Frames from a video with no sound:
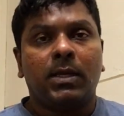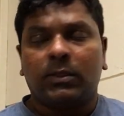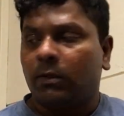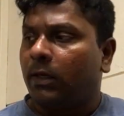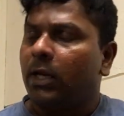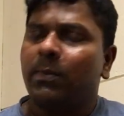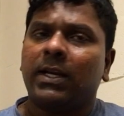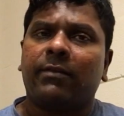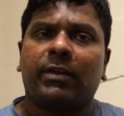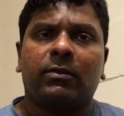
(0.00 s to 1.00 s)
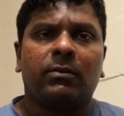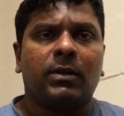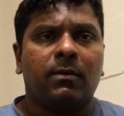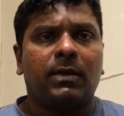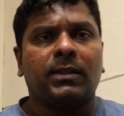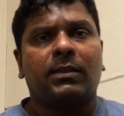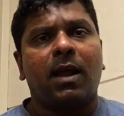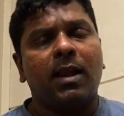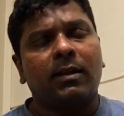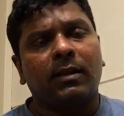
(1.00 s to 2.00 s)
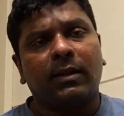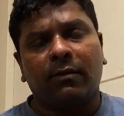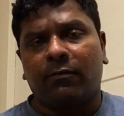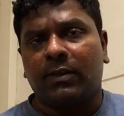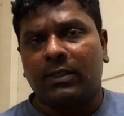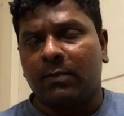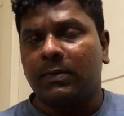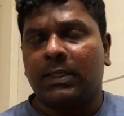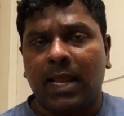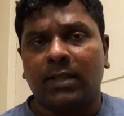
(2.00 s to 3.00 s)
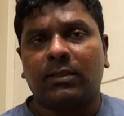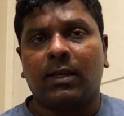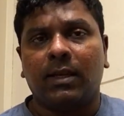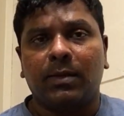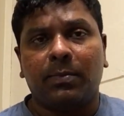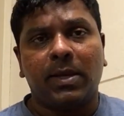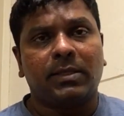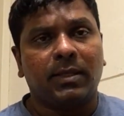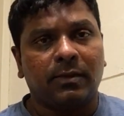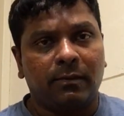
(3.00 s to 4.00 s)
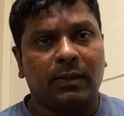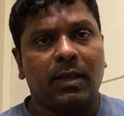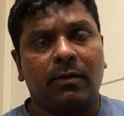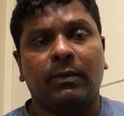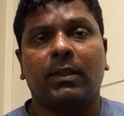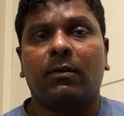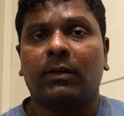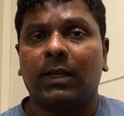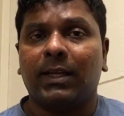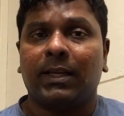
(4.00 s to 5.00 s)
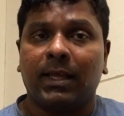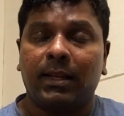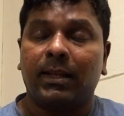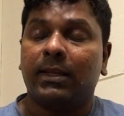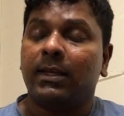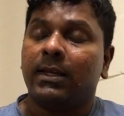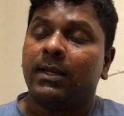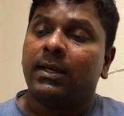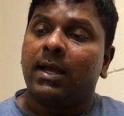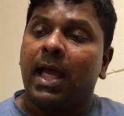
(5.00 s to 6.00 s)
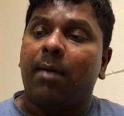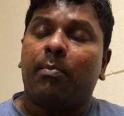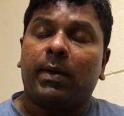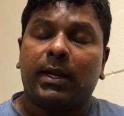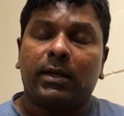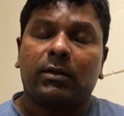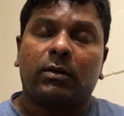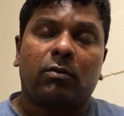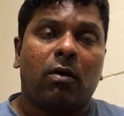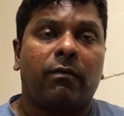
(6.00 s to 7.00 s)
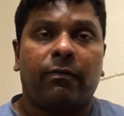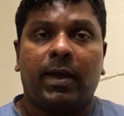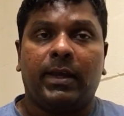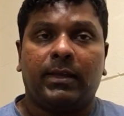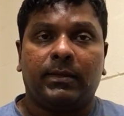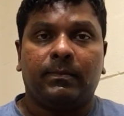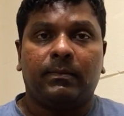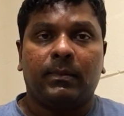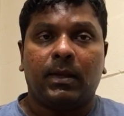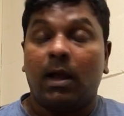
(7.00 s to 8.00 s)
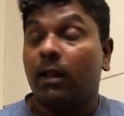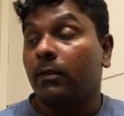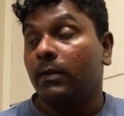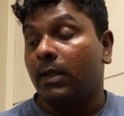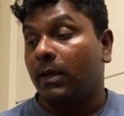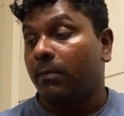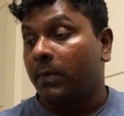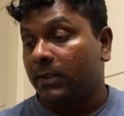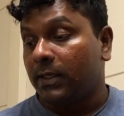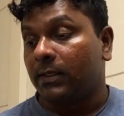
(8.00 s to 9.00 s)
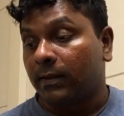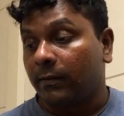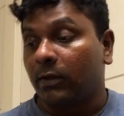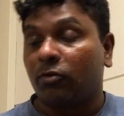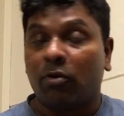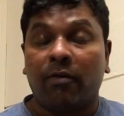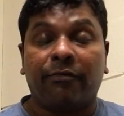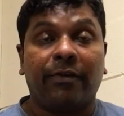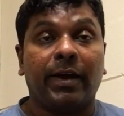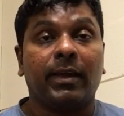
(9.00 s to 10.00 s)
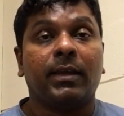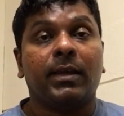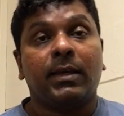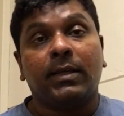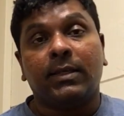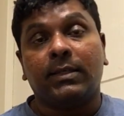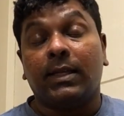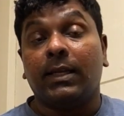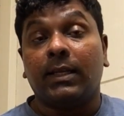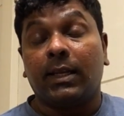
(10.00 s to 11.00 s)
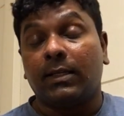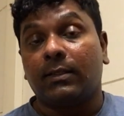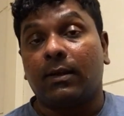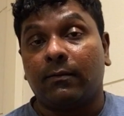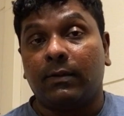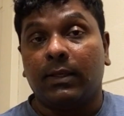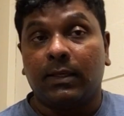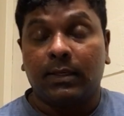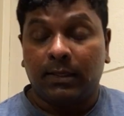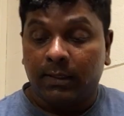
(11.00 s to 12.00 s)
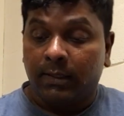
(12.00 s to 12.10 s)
So treatment of acute gout does not differ substantially in patients with or without clinically apparent tophi. Although the presence of the tophi is an indication of the